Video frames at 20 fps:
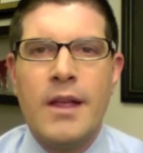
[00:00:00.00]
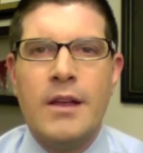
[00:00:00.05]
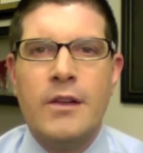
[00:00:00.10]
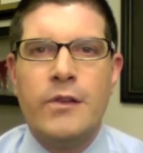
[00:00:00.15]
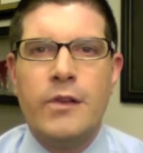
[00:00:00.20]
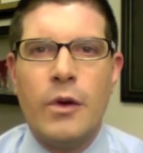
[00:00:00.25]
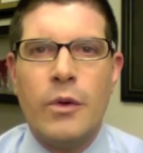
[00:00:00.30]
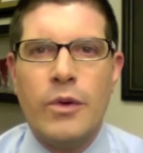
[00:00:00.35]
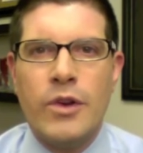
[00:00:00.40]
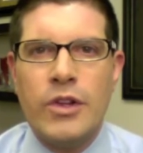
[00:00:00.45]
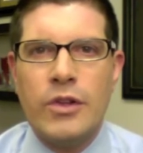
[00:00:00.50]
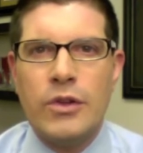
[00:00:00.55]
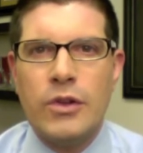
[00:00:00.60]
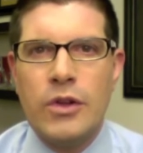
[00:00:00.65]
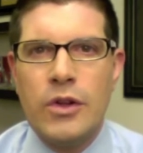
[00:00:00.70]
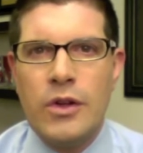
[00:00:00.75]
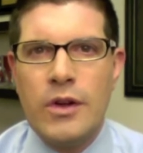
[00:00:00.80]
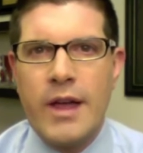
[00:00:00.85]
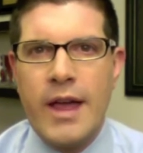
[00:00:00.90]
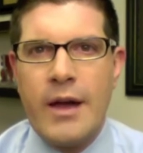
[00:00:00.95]
So when you
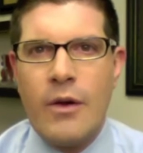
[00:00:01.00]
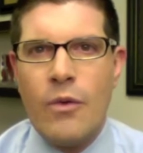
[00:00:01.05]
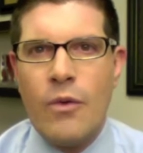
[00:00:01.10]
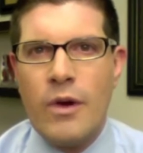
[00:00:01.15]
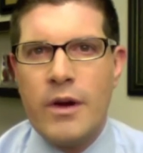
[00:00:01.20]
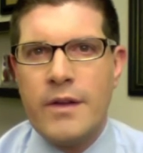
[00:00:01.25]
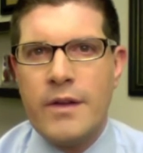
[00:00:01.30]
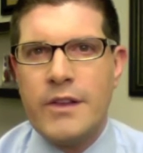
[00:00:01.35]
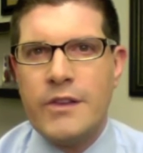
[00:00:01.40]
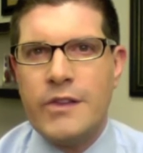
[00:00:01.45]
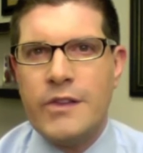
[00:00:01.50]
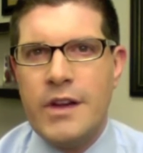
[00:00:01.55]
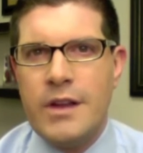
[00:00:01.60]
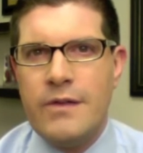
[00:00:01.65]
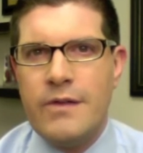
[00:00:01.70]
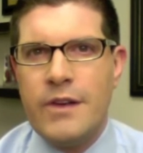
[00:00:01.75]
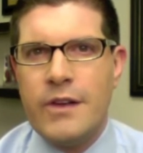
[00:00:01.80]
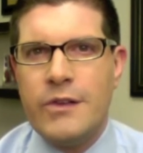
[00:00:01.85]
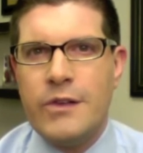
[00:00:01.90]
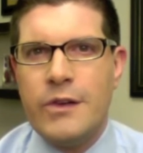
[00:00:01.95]
look at one of the
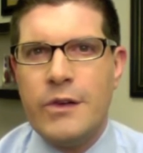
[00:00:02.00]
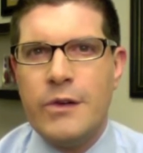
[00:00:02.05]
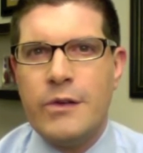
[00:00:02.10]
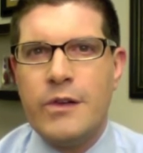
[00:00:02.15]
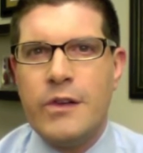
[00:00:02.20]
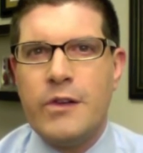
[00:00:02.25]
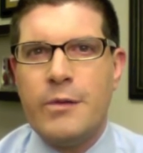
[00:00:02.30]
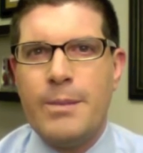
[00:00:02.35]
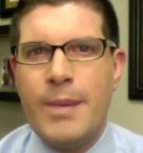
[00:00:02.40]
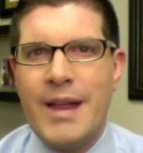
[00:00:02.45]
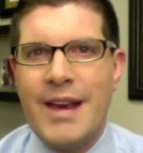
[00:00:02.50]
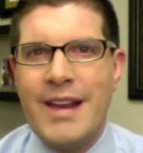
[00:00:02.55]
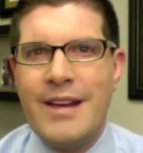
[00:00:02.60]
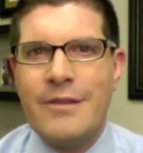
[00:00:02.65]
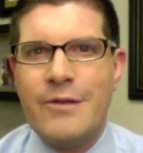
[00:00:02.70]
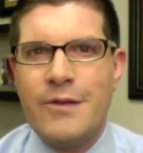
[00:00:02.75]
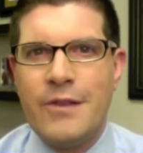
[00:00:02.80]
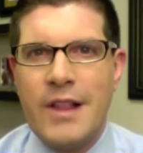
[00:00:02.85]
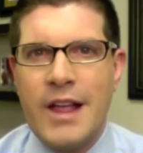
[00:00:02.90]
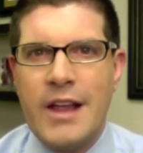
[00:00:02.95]
chief issues, it's been
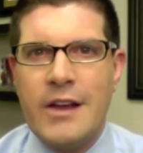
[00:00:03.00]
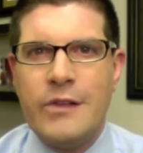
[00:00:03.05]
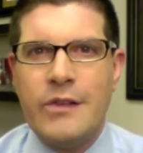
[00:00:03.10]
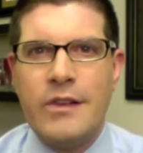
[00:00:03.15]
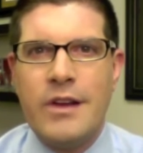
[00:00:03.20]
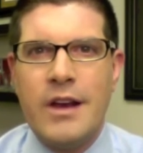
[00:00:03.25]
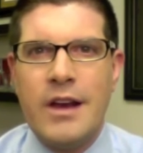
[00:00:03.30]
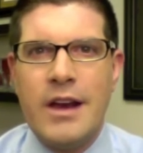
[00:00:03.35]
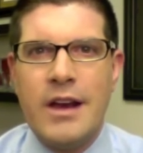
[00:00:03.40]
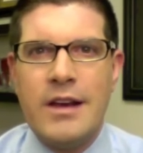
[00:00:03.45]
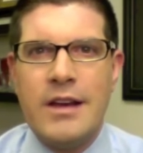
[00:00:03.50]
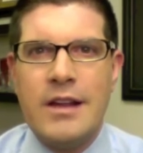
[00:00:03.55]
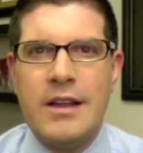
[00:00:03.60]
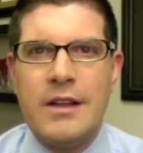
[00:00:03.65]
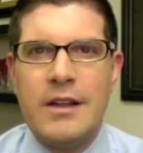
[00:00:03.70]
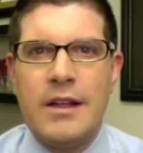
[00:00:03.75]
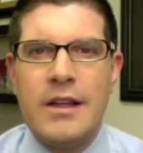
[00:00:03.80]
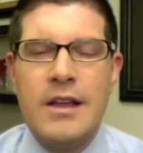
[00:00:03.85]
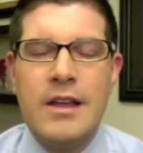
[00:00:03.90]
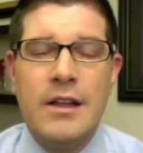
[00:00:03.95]
inflation in
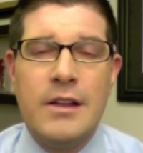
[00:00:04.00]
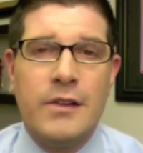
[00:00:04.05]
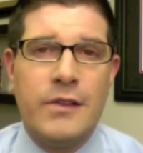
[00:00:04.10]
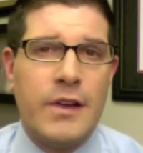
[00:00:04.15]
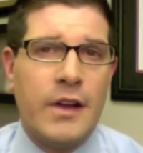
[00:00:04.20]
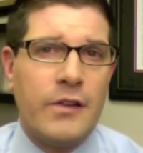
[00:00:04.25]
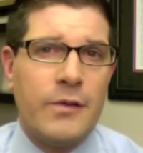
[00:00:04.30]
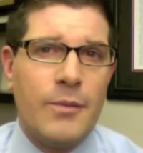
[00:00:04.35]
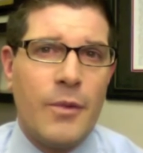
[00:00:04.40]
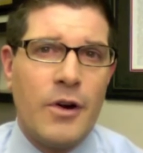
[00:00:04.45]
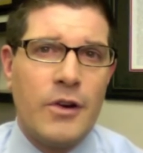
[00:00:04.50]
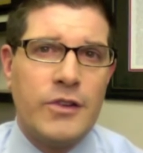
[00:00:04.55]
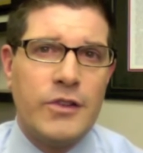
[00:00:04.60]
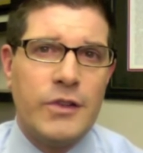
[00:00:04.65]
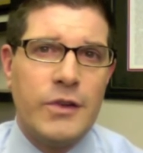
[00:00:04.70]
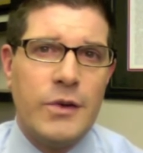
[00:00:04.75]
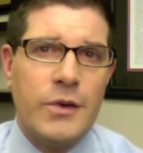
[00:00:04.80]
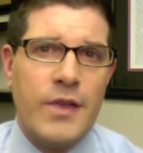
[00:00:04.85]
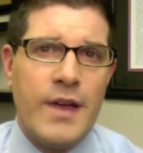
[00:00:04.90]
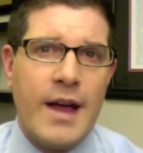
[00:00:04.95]
India. Since March
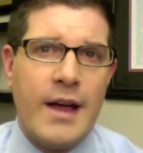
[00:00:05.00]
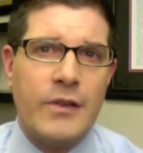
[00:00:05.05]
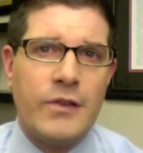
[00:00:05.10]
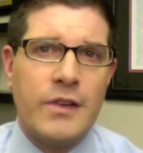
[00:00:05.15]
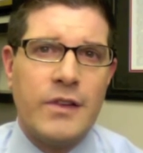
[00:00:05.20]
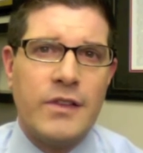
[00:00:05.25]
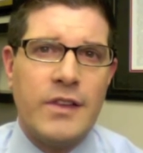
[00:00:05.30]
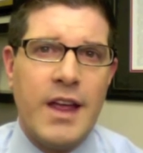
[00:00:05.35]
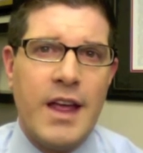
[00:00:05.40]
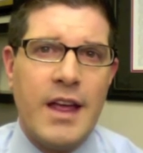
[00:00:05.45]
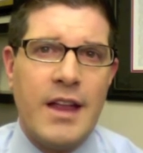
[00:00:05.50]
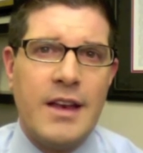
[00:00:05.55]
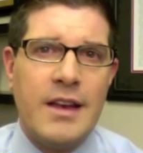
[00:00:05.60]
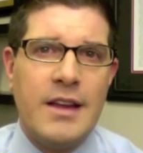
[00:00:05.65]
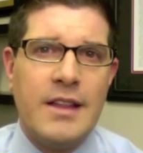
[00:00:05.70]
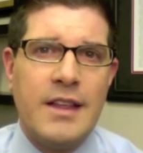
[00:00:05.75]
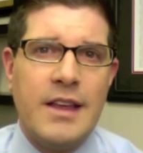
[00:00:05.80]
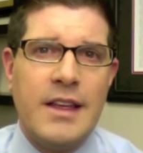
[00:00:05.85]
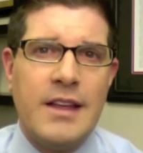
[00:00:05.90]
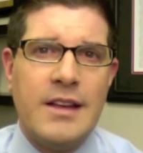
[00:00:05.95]

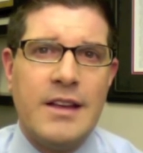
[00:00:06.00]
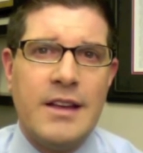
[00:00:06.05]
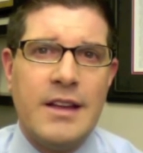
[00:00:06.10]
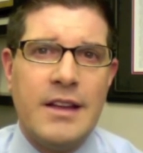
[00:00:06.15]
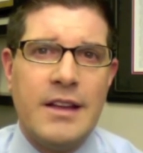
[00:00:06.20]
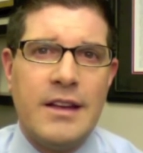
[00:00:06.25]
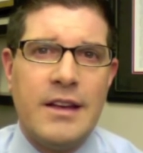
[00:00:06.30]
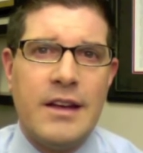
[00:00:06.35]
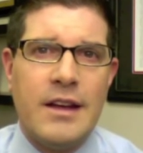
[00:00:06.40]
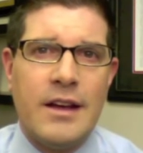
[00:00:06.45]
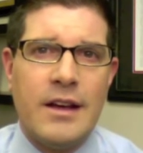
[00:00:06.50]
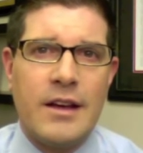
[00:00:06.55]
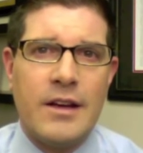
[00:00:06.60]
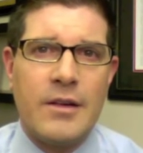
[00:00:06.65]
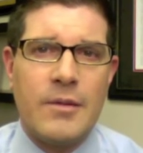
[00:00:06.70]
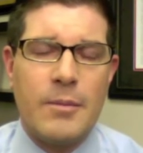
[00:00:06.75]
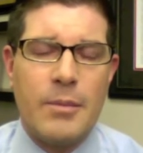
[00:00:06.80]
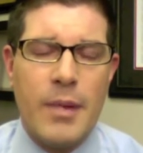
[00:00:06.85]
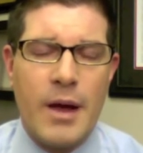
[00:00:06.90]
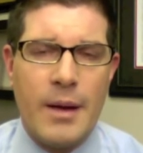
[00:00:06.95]
2010, the Indian
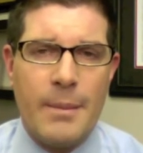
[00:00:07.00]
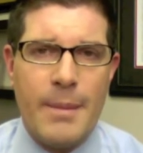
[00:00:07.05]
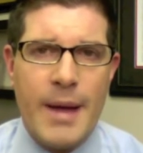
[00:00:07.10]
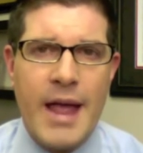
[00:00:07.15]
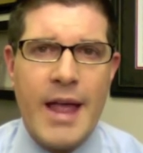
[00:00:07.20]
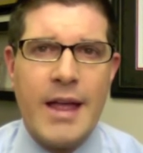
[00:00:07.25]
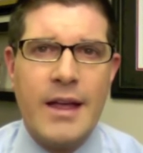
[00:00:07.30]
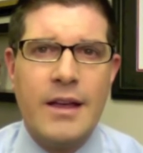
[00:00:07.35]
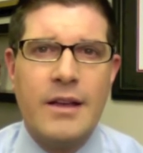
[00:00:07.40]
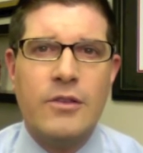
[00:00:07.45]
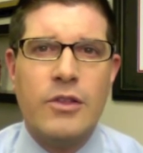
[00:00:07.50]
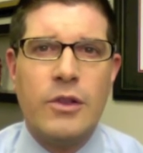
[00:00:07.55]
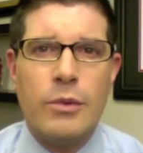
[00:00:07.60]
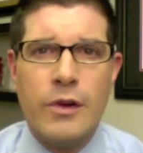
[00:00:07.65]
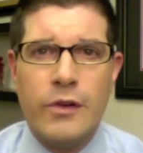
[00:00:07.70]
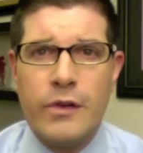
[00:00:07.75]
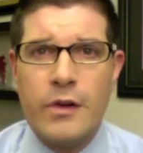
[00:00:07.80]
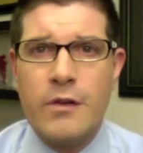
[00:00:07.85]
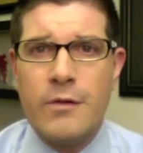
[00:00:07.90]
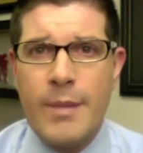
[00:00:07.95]
bank, the
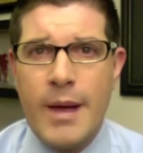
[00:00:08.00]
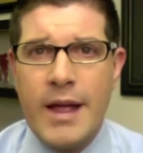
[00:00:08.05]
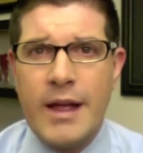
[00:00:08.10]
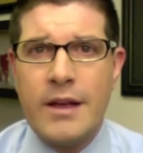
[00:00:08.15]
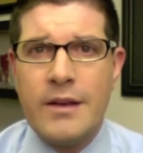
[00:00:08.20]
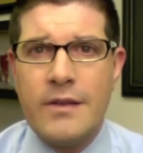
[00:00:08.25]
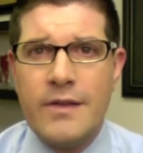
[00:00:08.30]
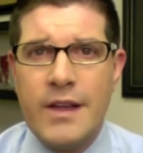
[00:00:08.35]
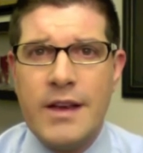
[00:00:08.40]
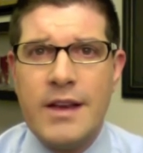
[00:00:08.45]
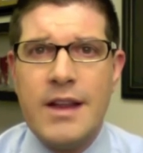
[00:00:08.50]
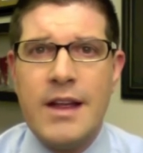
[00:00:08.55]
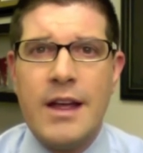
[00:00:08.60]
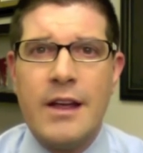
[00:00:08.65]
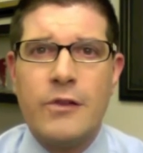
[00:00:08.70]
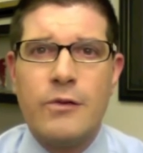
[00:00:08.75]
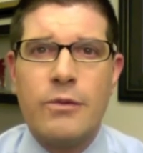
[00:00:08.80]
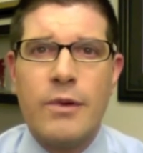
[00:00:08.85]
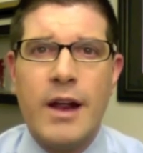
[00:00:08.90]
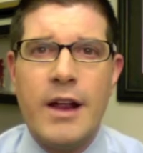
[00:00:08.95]
Reserve Bank of India,
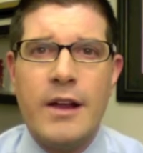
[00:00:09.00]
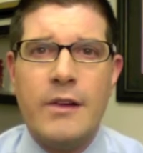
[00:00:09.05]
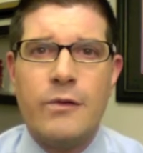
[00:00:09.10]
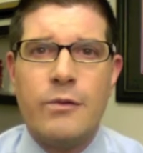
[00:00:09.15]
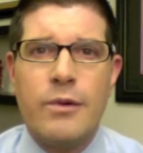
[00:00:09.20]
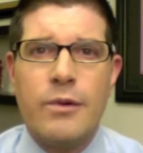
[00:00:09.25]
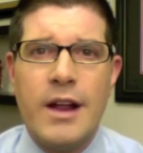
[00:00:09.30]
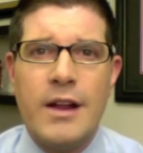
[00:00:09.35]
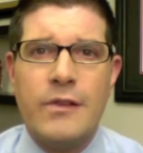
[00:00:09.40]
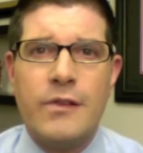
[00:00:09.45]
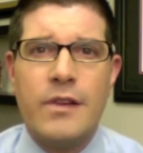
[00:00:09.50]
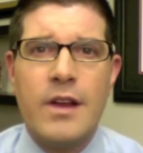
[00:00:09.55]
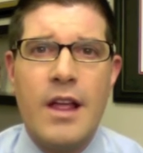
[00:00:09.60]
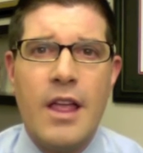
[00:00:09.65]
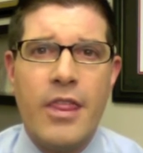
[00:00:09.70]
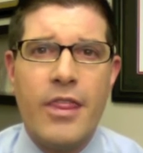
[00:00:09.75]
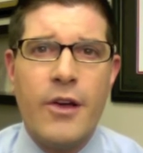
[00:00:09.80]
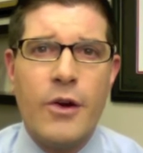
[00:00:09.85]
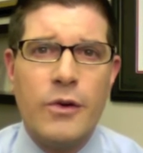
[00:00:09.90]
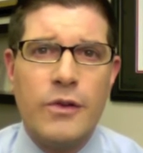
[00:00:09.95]
has raised rates
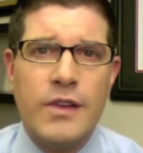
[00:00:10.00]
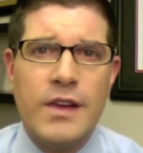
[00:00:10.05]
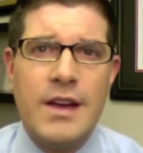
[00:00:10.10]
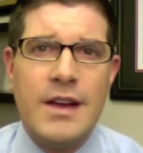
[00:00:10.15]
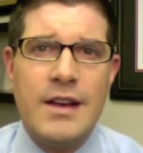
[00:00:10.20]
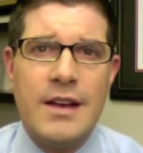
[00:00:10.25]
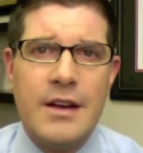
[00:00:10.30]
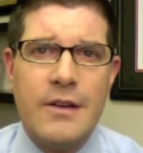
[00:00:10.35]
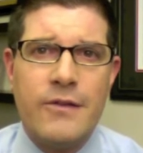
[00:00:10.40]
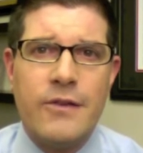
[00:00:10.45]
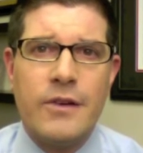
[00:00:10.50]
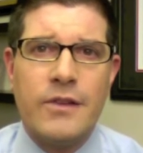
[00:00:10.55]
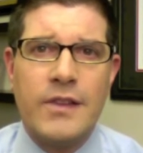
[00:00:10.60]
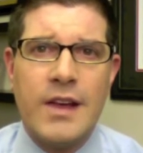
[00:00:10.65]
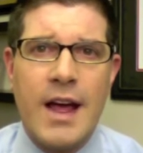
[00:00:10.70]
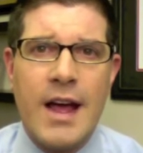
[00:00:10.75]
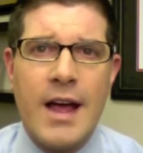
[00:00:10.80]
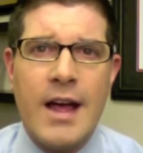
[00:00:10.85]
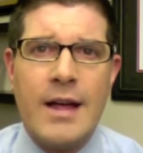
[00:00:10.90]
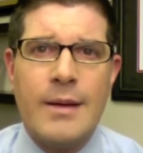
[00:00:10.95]
13 different
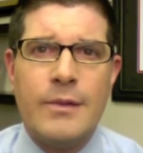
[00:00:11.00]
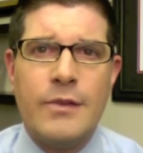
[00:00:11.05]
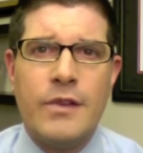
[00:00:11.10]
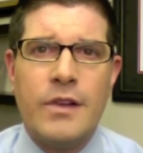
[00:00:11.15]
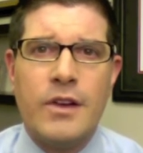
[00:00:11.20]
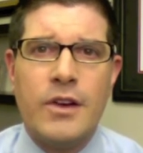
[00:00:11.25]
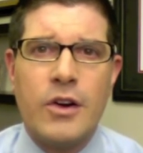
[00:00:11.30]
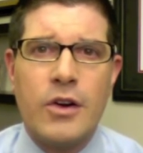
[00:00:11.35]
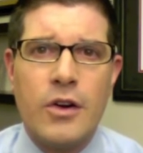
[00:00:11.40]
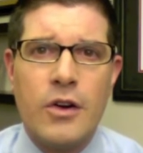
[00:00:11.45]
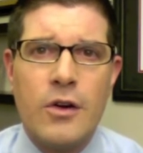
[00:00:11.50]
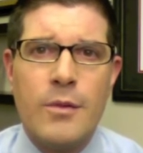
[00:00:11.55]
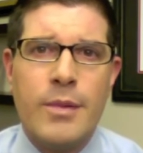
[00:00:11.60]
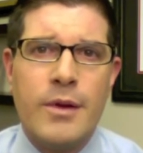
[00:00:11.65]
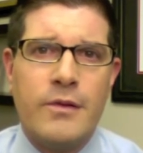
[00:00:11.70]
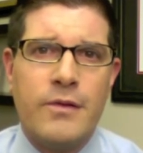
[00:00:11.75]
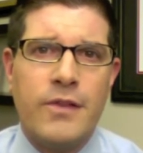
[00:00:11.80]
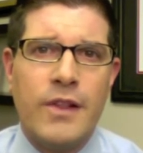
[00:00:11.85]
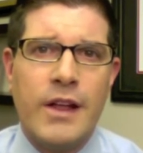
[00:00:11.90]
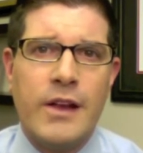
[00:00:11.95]
times to curb
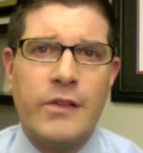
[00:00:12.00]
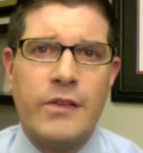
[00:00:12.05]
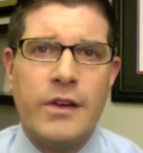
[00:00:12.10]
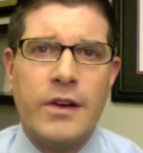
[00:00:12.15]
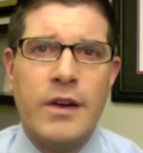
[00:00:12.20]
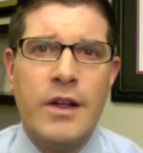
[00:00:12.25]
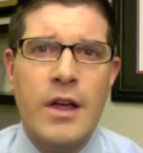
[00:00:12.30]
inflation,